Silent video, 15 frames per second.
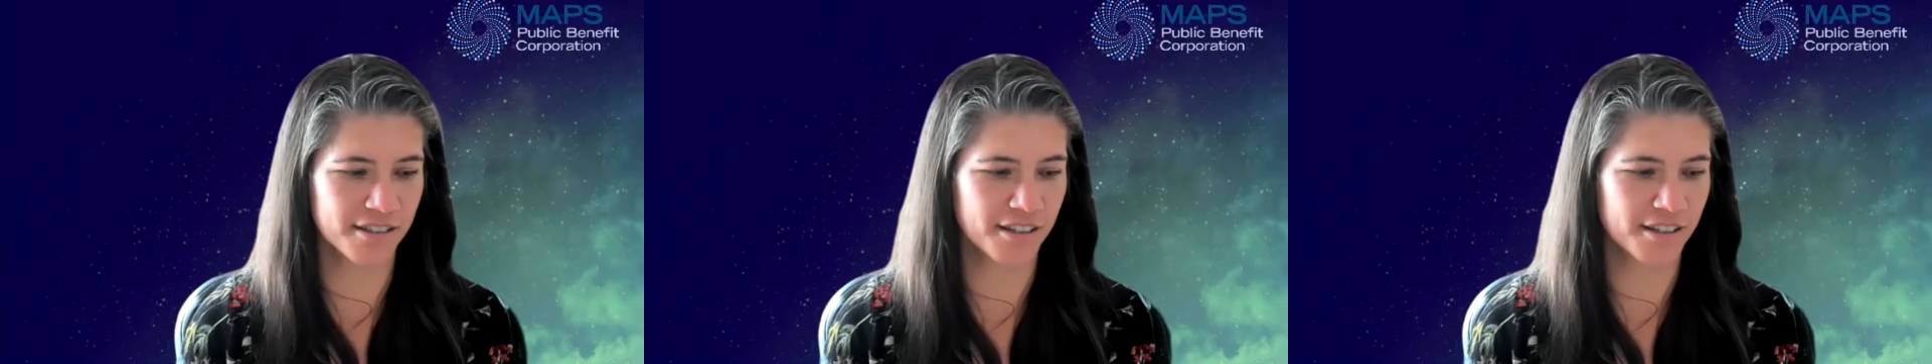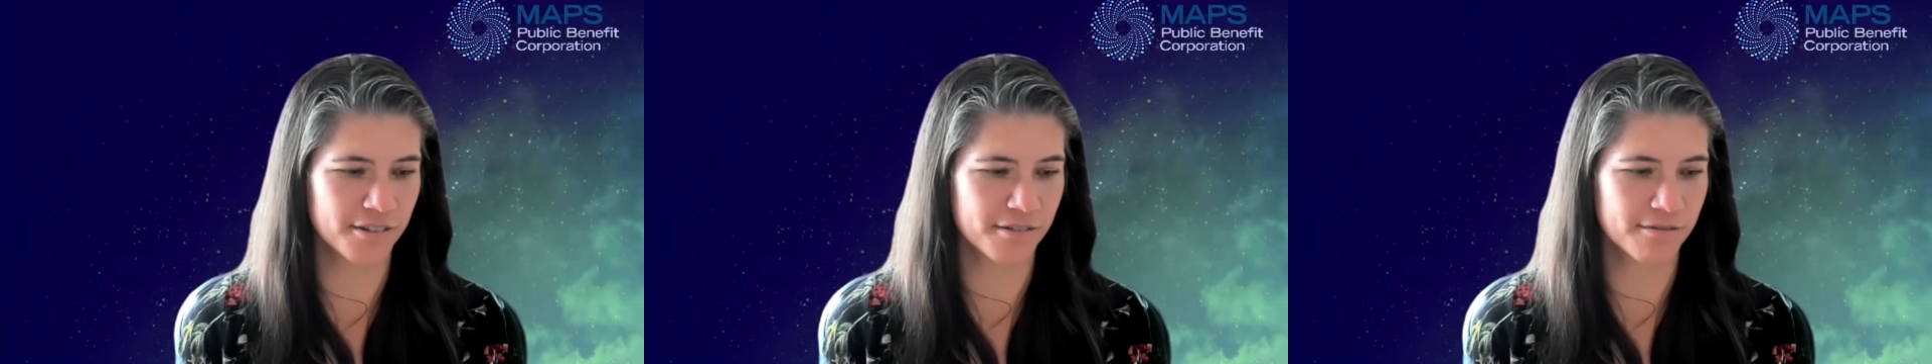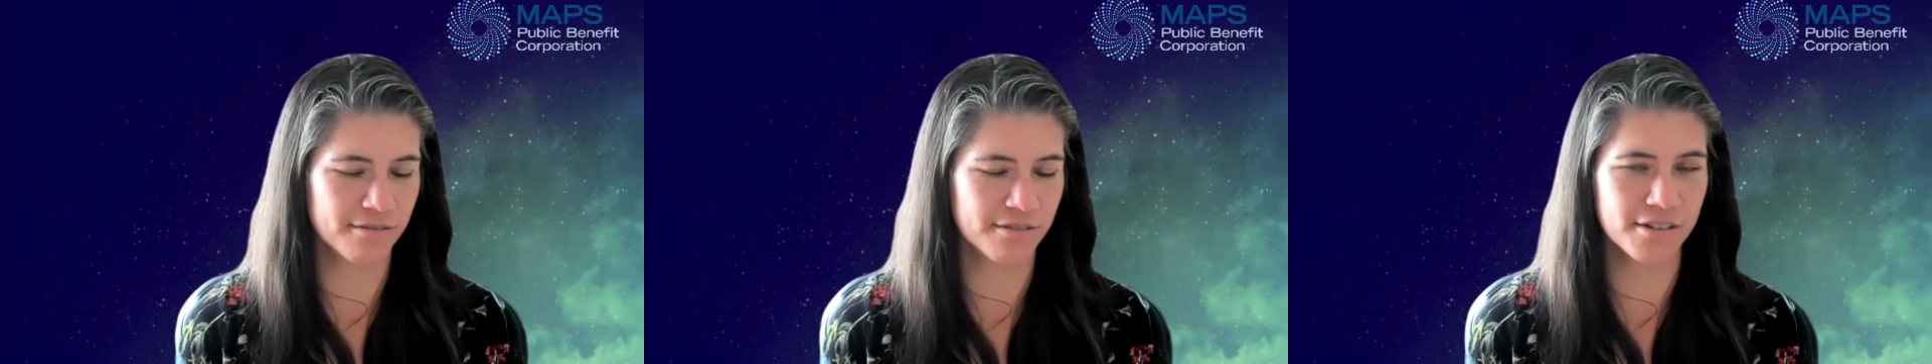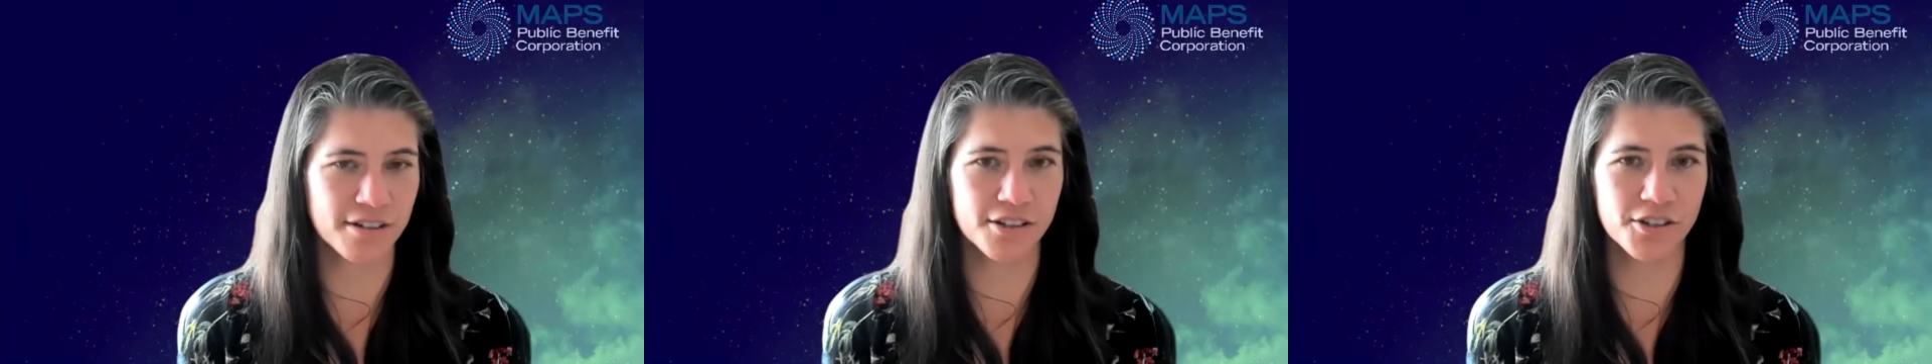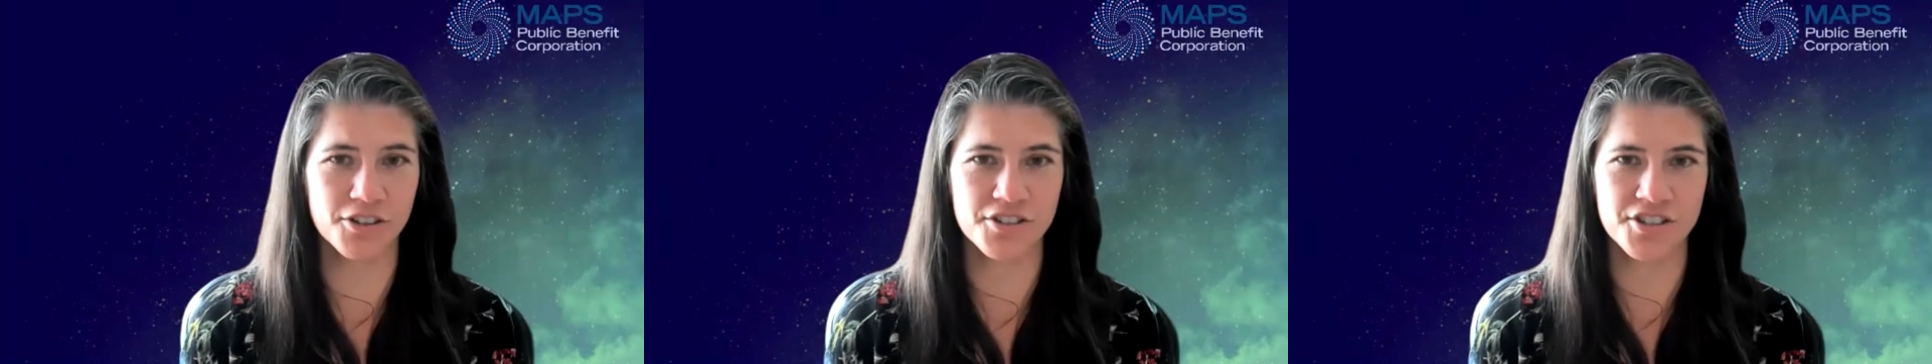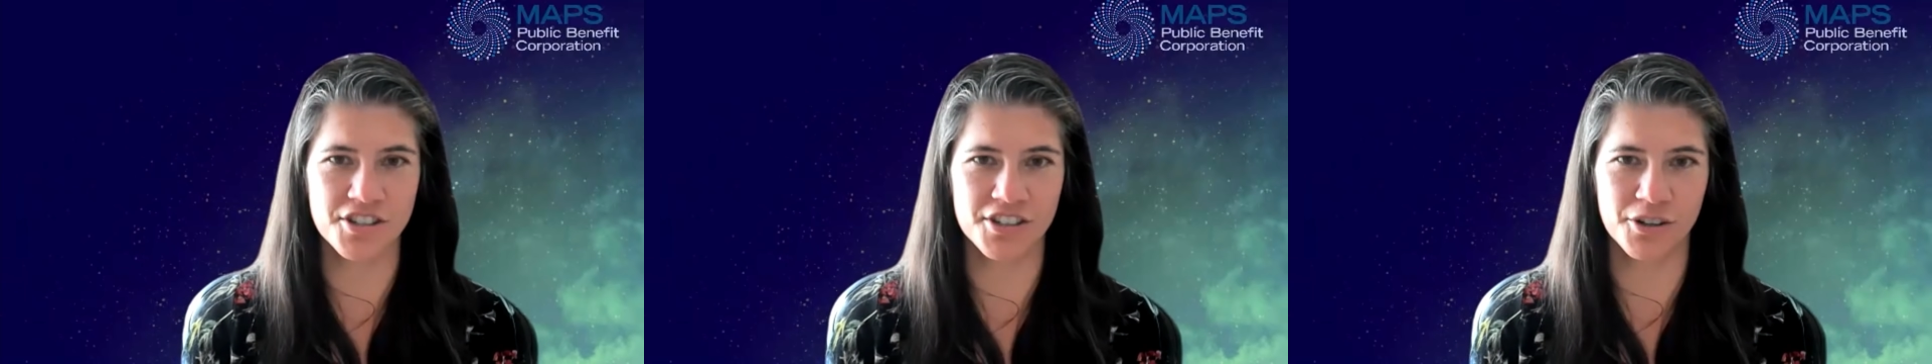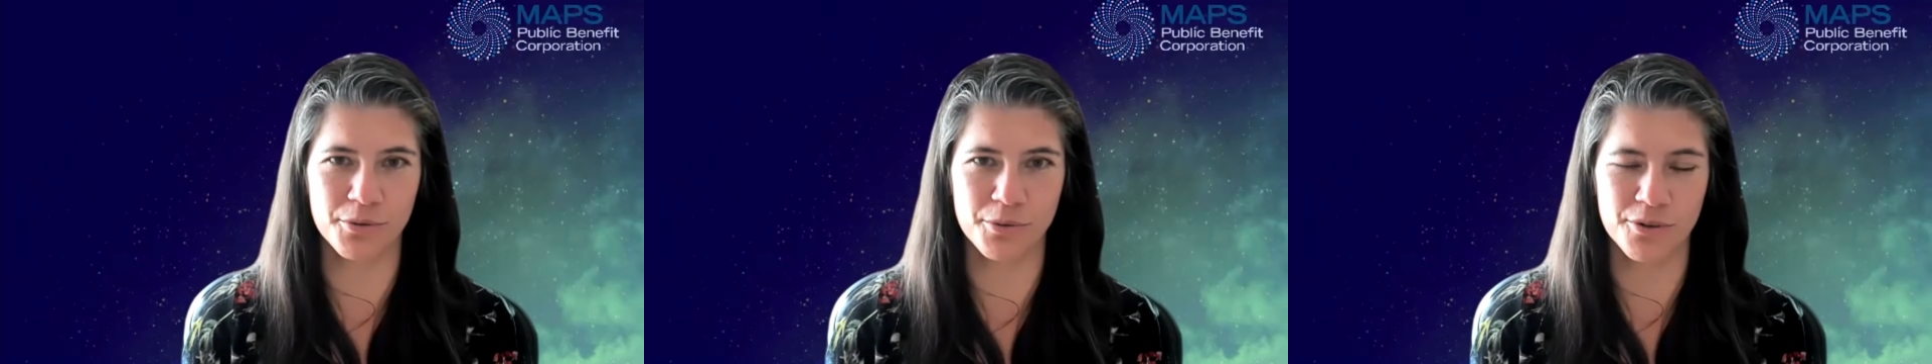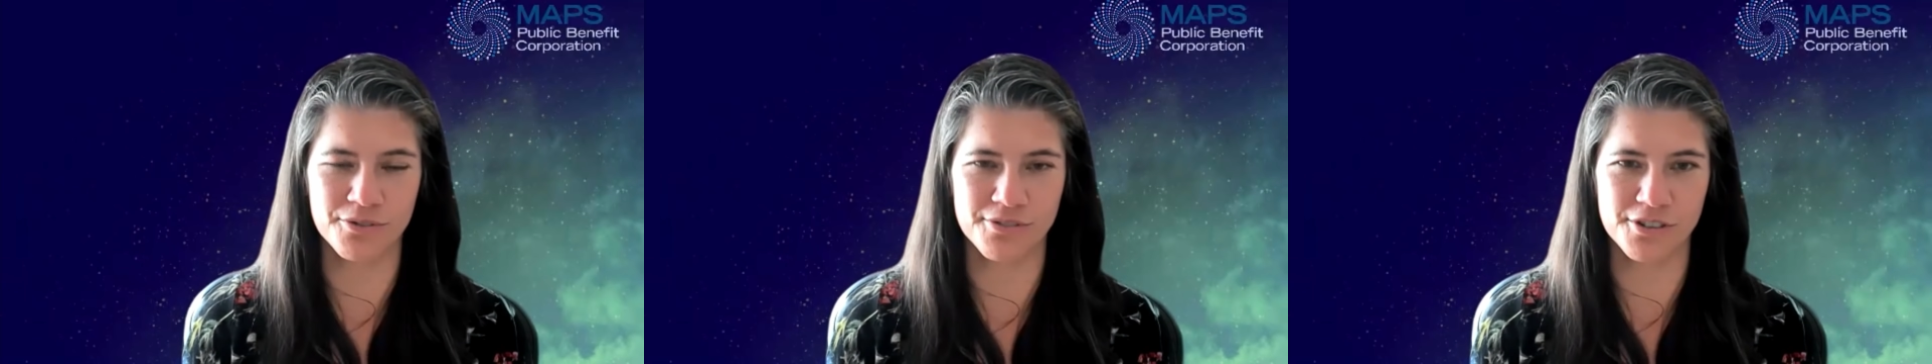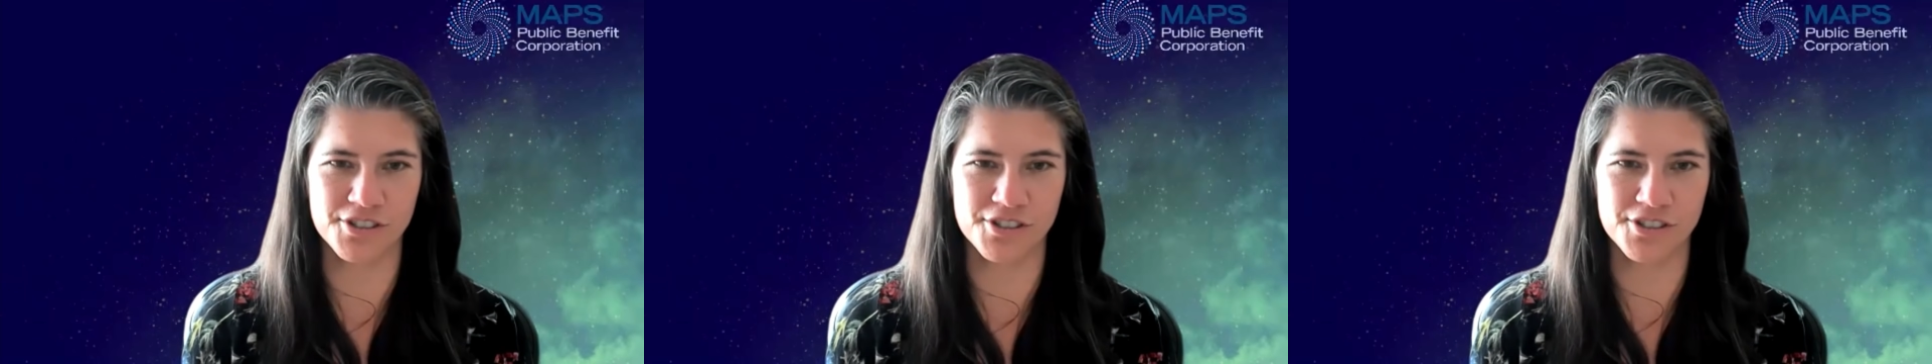you know, good to go over.